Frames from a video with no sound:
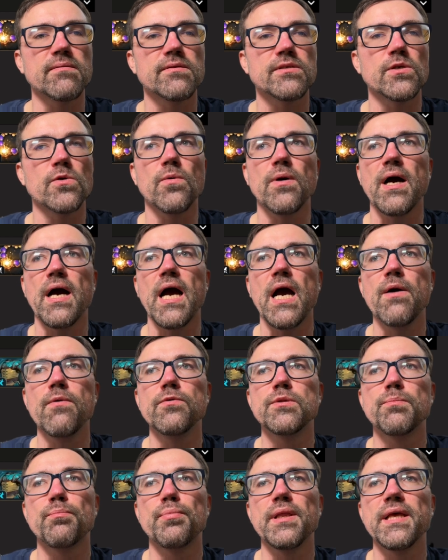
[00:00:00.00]
So I
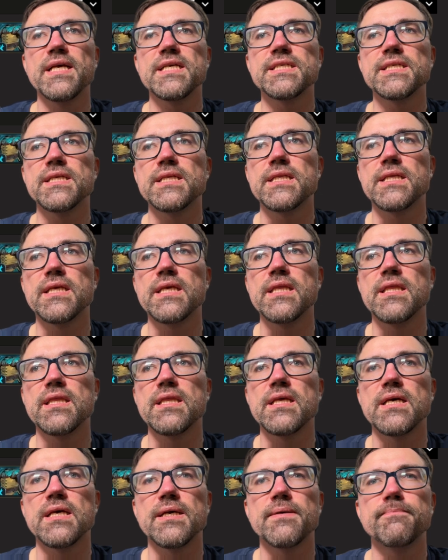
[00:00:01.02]
would place it in
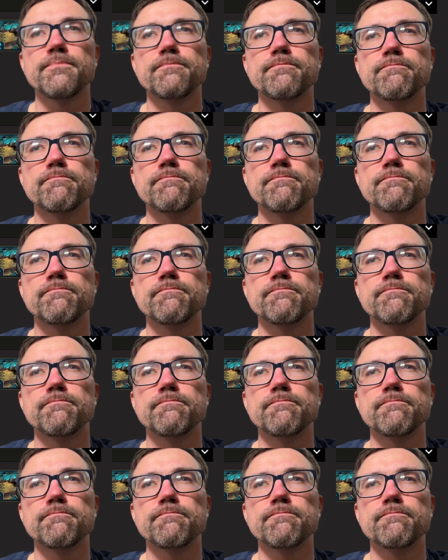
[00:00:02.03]
the